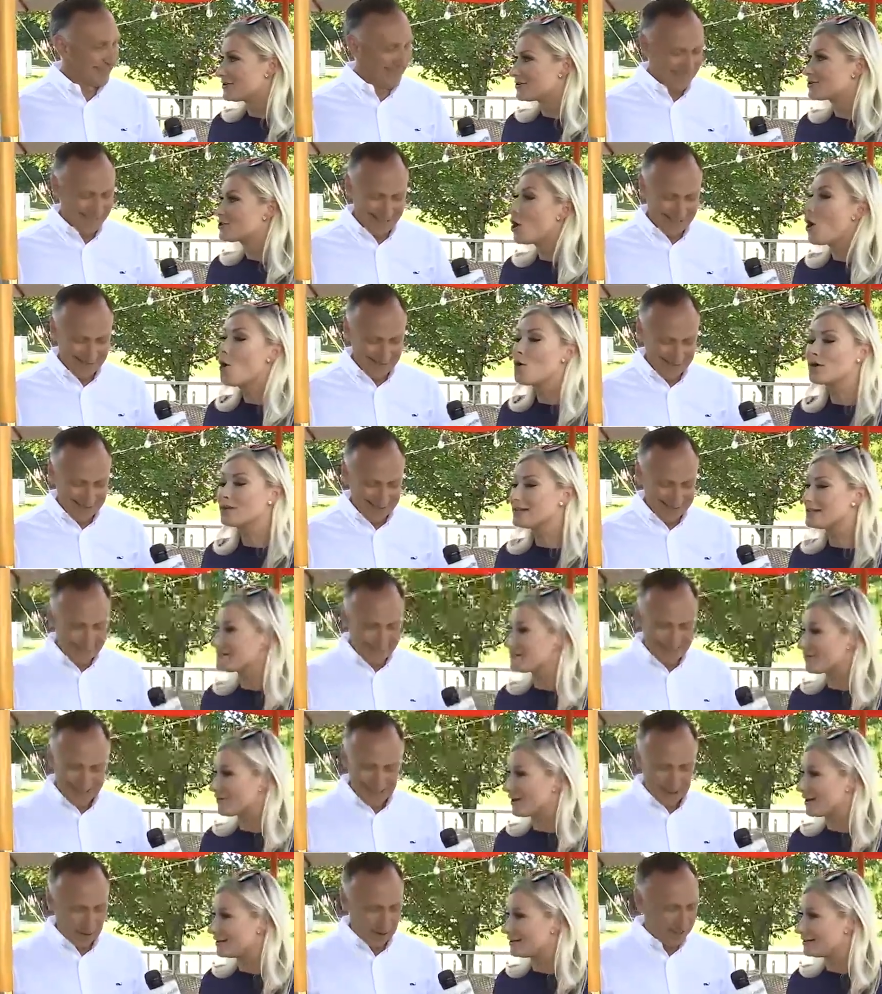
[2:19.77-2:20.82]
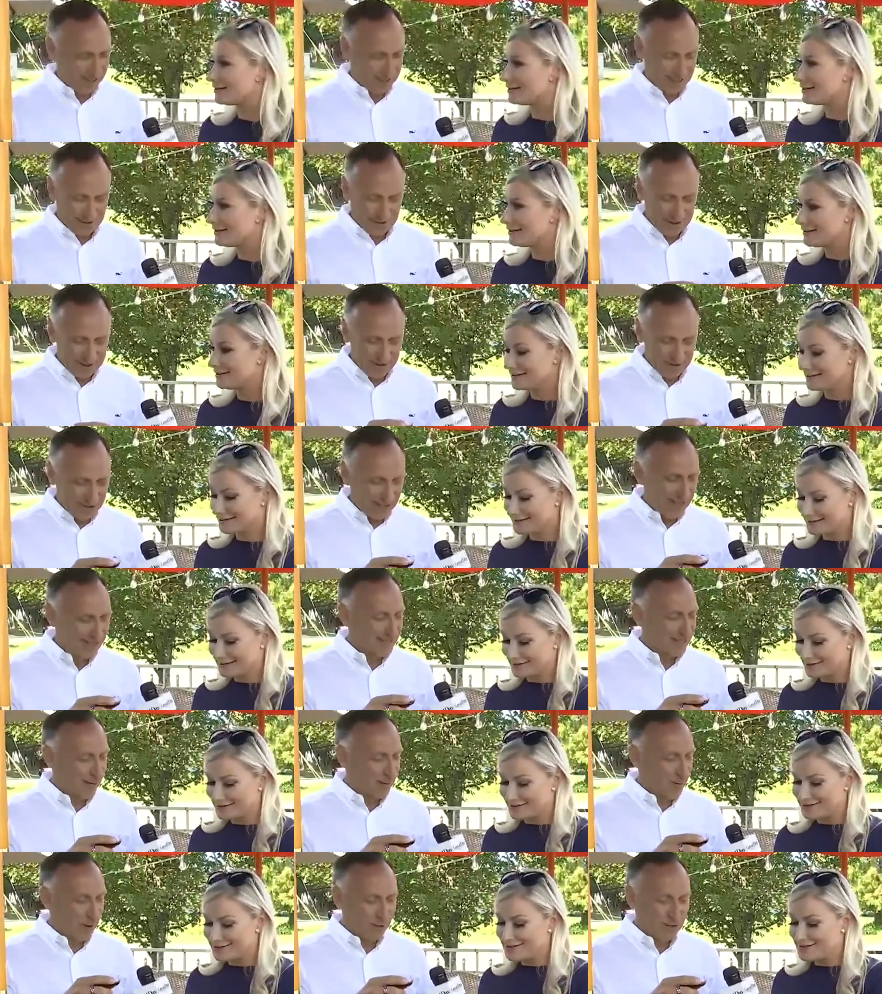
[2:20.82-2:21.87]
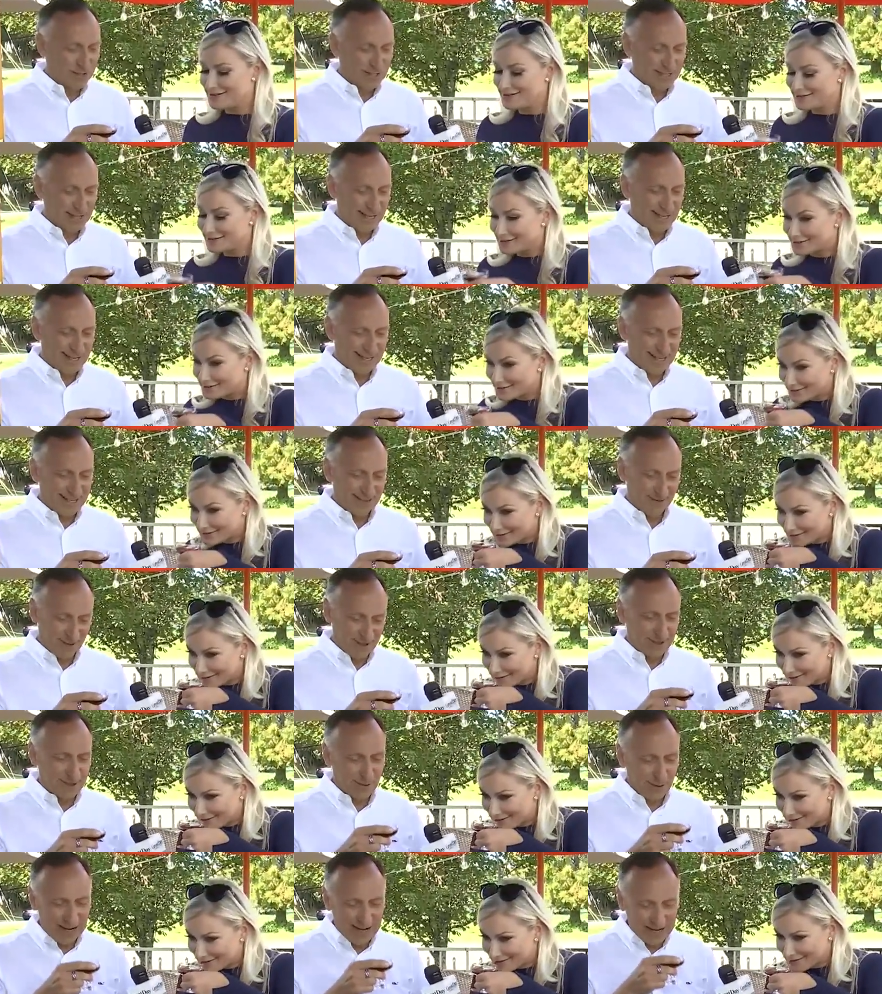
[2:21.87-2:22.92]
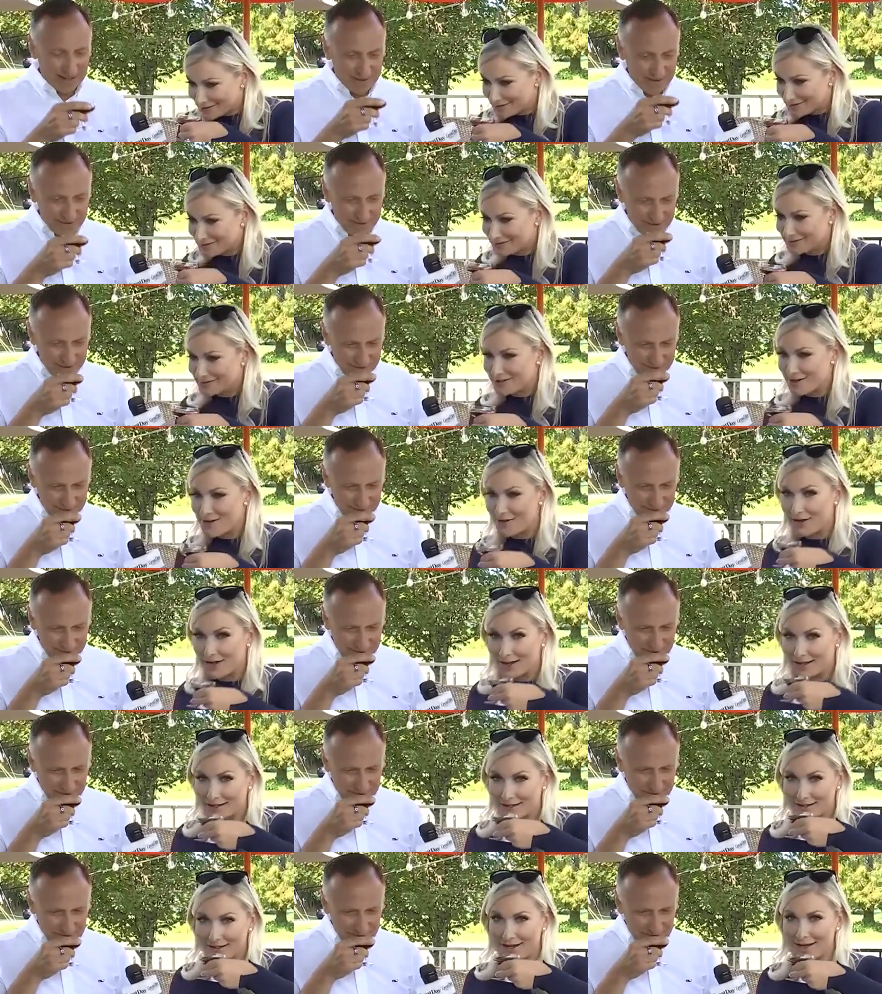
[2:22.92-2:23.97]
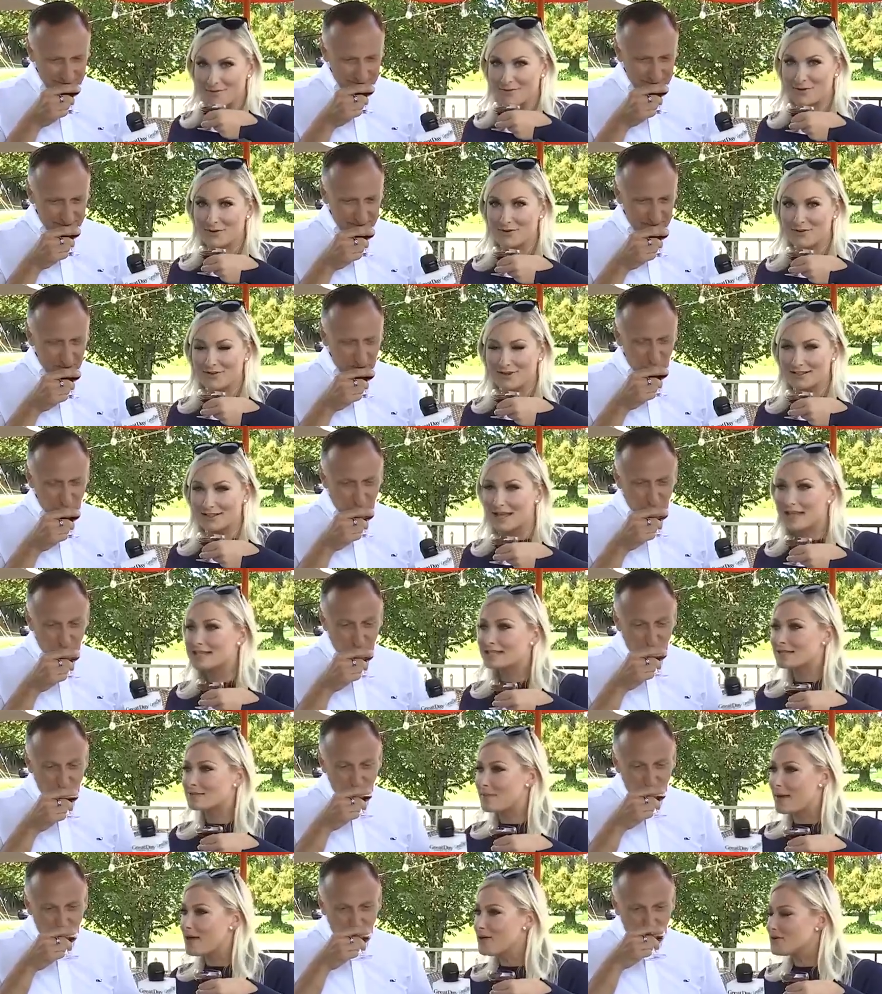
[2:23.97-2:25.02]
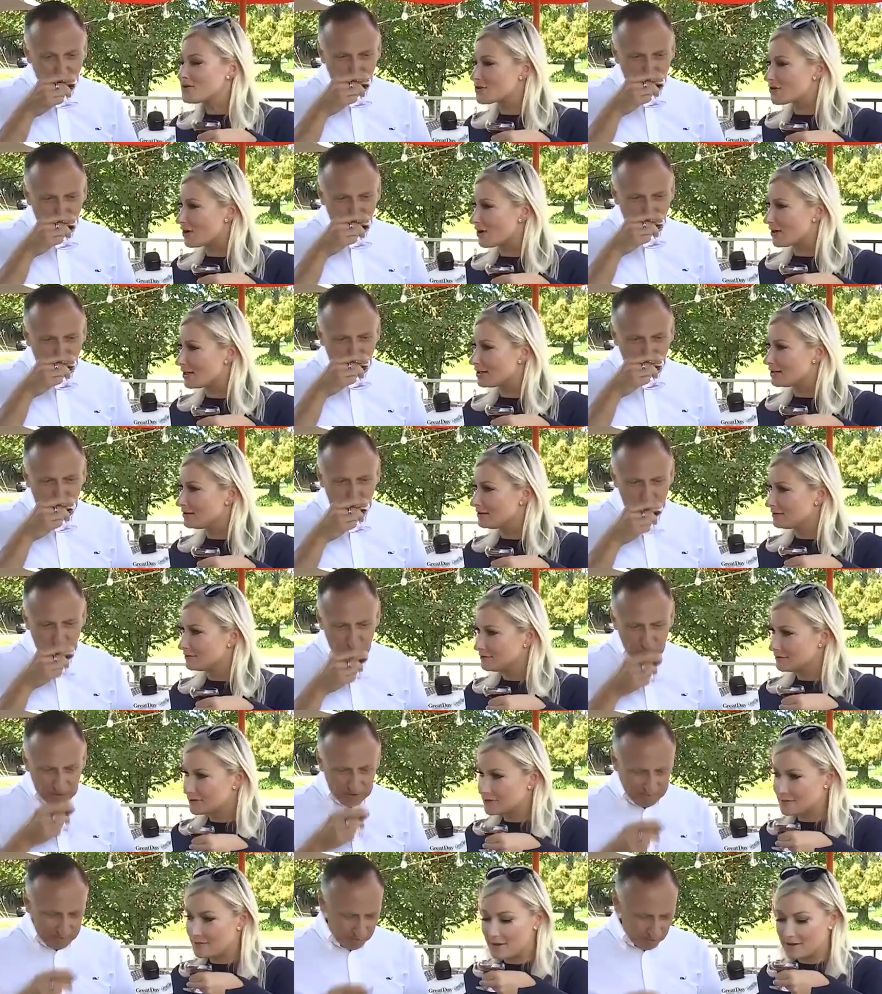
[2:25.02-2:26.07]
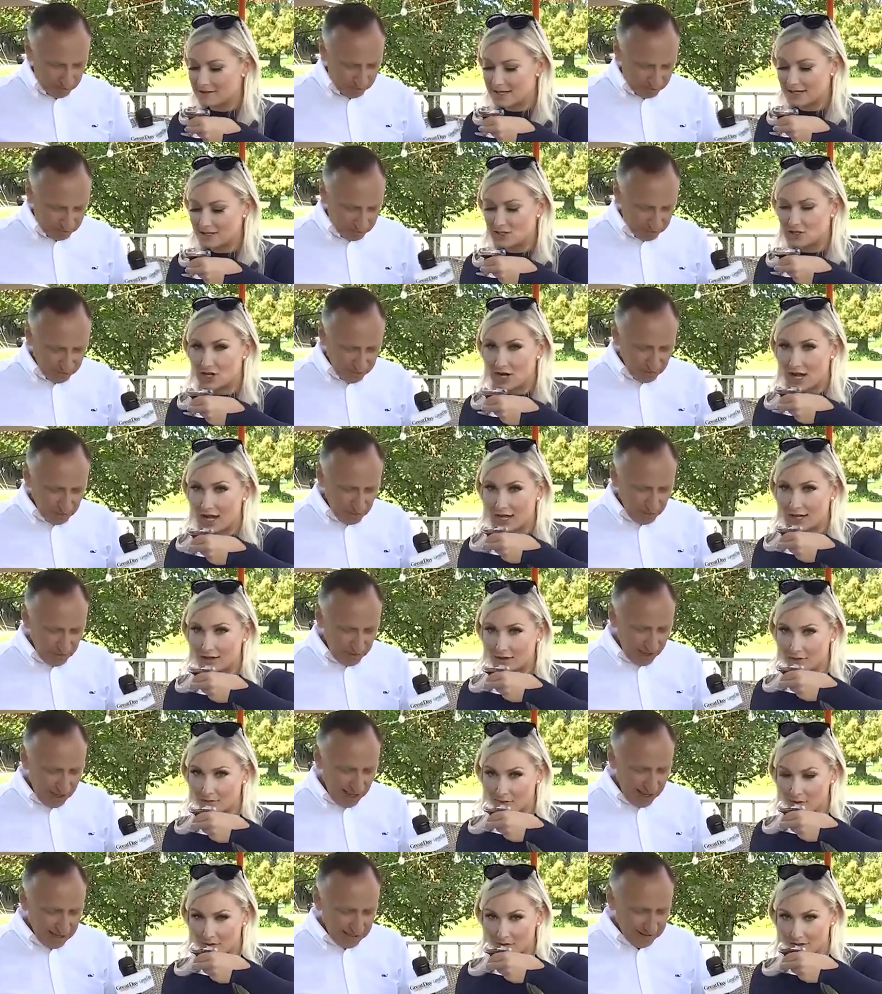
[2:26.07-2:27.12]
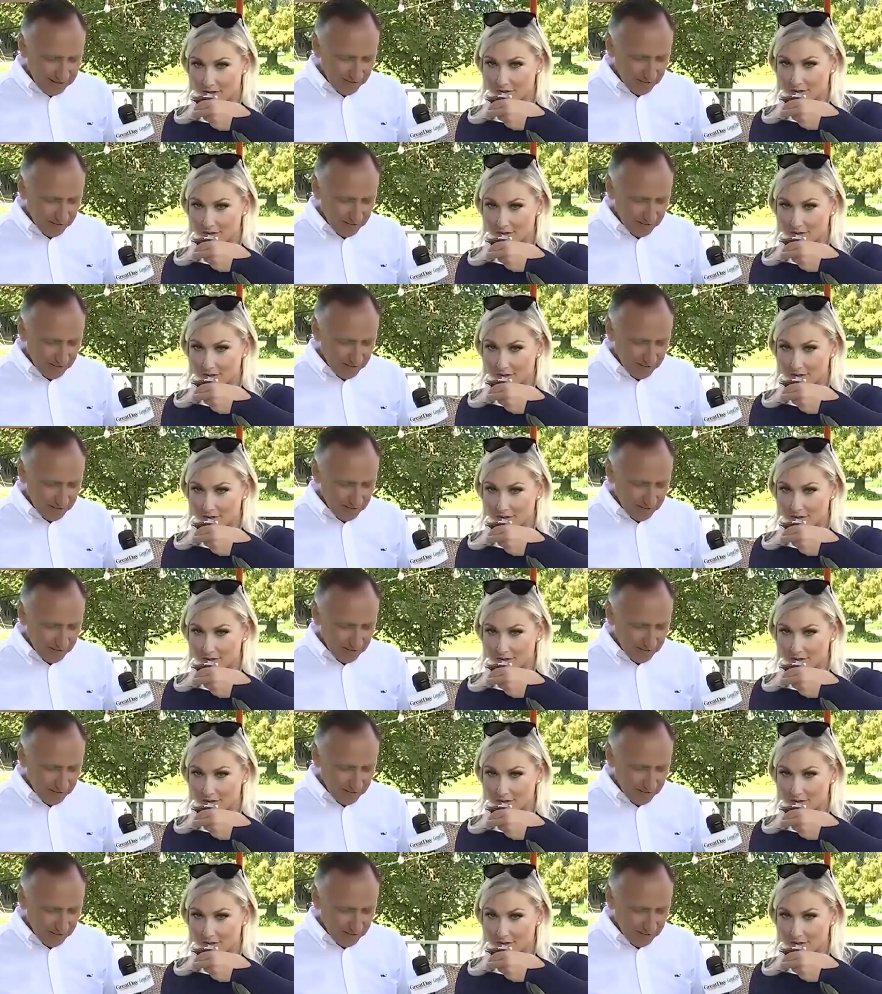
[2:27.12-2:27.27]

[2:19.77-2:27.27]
Speaker 1: It's totally different. Totally
Speaker 2: different. It's almost uh, well, try it.
Speaker 1: Okay, I'm nervous. It smells good. It smells like chai almost.